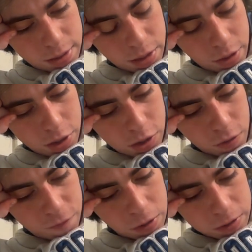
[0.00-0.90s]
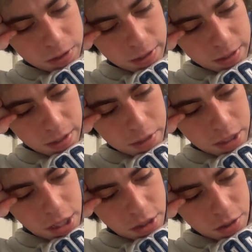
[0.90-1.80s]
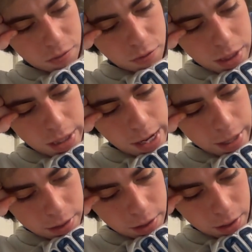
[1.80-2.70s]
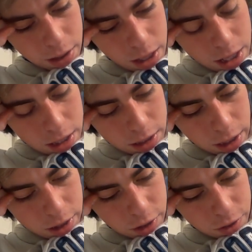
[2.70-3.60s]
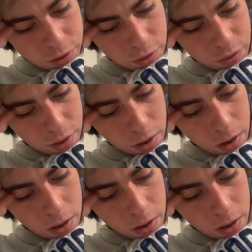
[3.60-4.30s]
theatrical falseness, imitation, routine acting. Nature and truth are